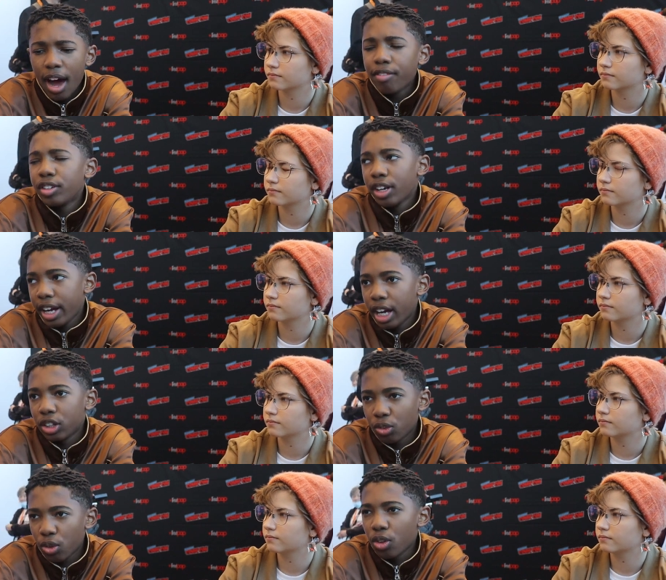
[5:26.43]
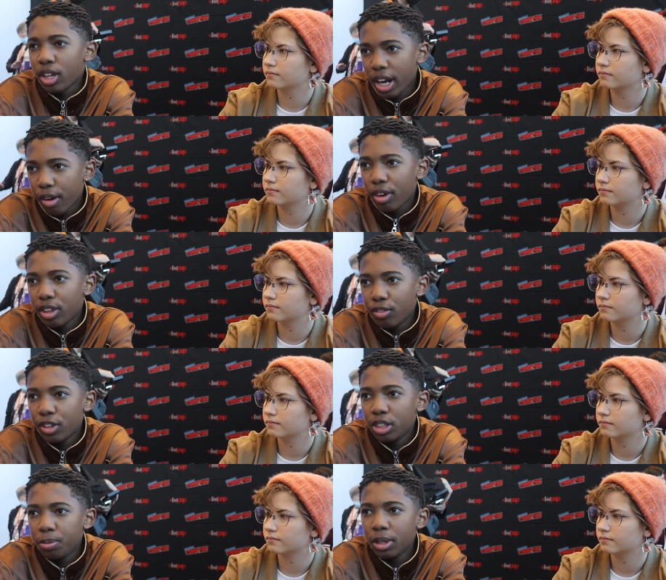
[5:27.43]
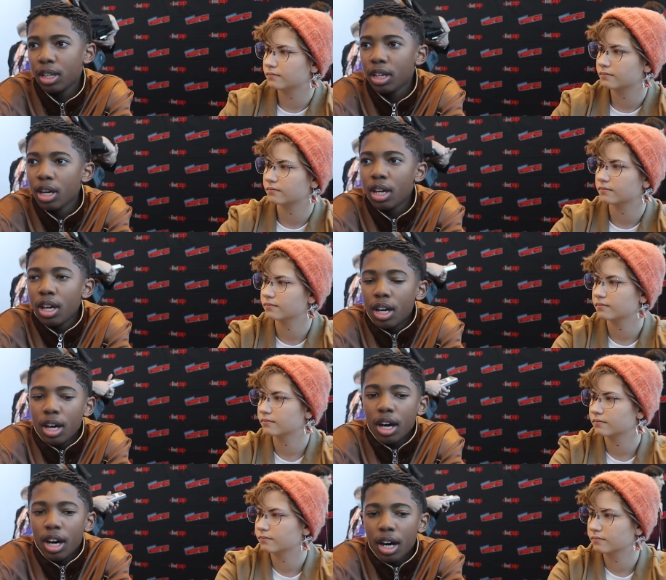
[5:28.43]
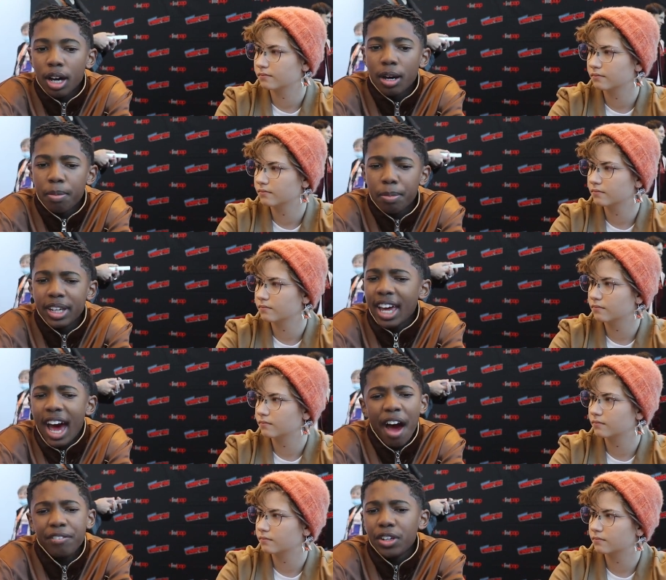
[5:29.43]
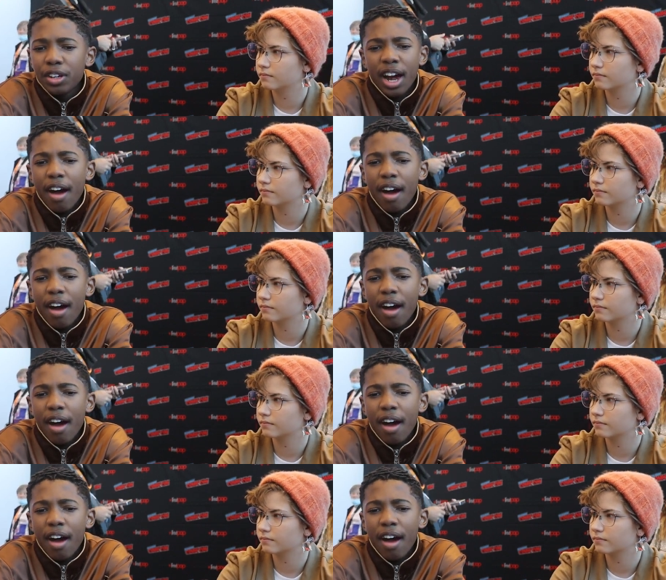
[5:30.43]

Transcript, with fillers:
Speaker 1: after I got the word, then I read the first book. Uh, but yeah, after